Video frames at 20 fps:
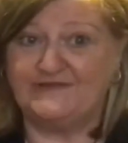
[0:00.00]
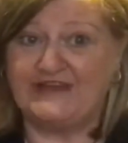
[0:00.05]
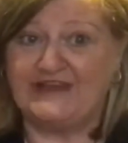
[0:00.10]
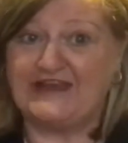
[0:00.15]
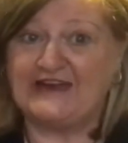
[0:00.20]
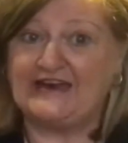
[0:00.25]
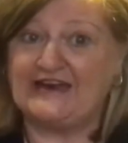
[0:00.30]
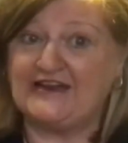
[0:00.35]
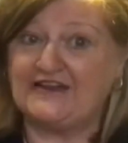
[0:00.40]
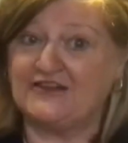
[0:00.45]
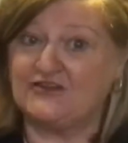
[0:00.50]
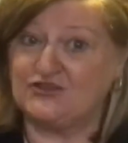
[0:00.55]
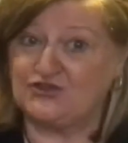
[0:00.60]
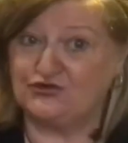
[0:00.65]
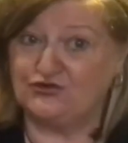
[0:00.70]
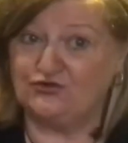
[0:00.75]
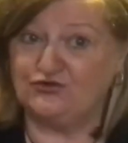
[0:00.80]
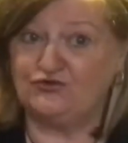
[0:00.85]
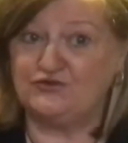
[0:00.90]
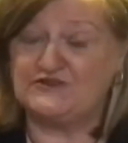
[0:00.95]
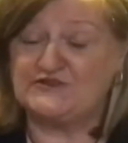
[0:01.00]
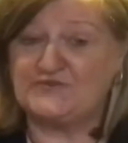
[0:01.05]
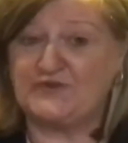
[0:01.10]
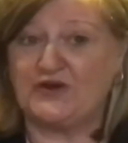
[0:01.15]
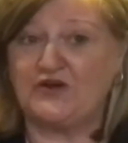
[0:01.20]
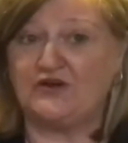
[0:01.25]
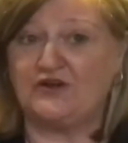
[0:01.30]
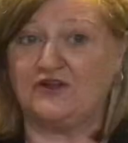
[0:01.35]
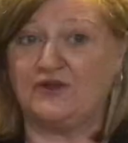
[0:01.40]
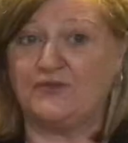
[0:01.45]
He had another 2
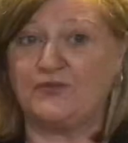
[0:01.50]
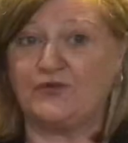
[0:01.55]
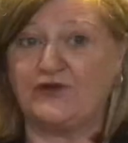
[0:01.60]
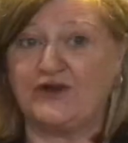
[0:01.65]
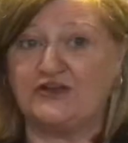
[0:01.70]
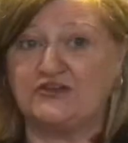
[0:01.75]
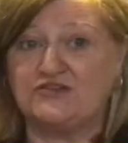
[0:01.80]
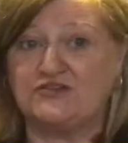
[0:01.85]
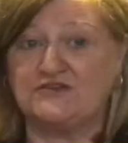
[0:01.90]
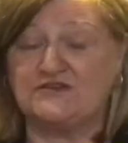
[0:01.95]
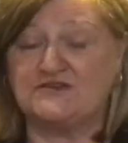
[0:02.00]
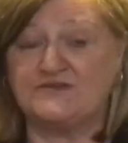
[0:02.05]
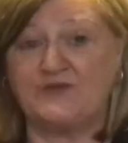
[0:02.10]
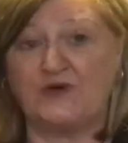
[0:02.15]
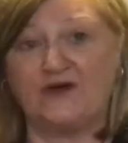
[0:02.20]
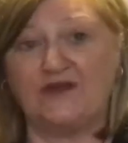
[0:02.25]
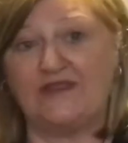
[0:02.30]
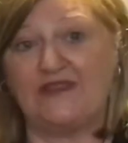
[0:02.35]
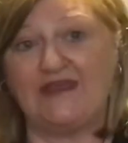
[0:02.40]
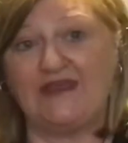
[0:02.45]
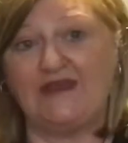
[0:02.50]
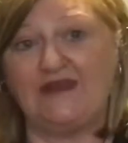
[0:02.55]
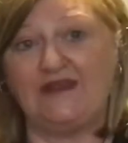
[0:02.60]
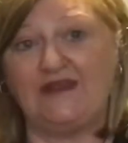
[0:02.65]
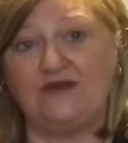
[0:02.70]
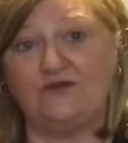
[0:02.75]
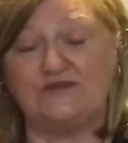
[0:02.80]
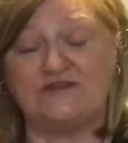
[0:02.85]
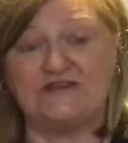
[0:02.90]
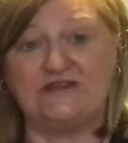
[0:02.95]
spinal operations. By then
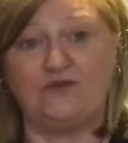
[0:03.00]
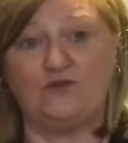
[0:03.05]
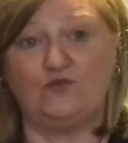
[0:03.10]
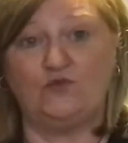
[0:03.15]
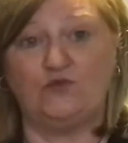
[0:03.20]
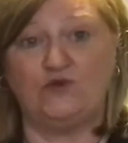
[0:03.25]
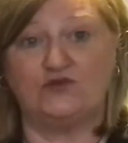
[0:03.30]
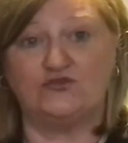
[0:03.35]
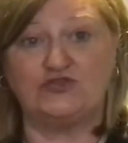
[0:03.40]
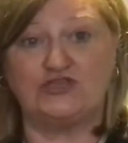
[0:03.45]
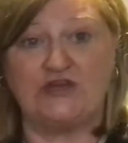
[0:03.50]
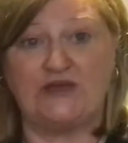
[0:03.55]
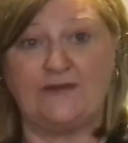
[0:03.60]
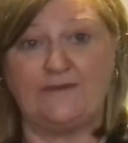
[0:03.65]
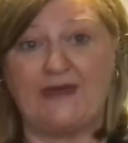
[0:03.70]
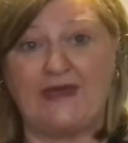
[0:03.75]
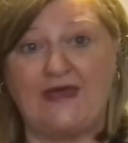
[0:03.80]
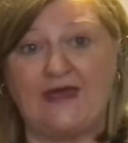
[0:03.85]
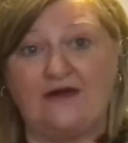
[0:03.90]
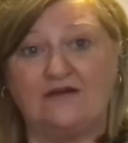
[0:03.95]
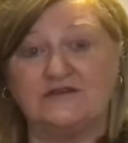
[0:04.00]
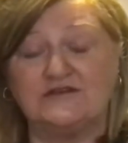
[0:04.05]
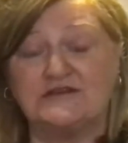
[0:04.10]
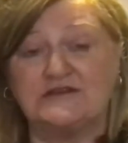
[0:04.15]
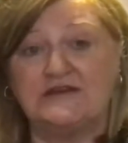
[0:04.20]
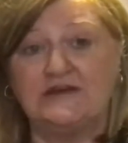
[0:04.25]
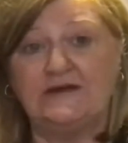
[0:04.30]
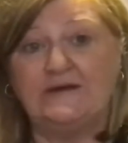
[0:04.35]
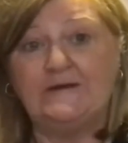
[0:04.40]
he was in wheelchair bound,